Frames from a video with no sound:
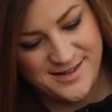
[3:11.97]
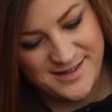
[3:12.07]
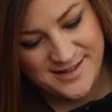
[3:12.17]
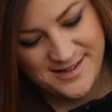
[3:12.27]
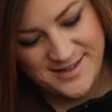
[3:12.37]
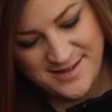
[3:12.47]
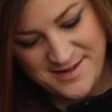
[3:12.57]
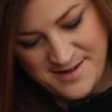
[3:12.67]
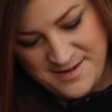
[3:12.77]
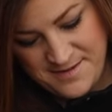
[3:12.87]

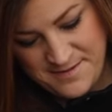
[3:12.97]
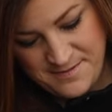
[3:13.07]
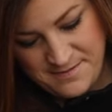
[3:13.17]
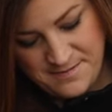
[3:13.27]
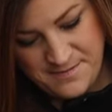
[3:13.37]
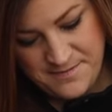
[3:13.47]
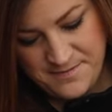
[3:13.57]
(no one is talking)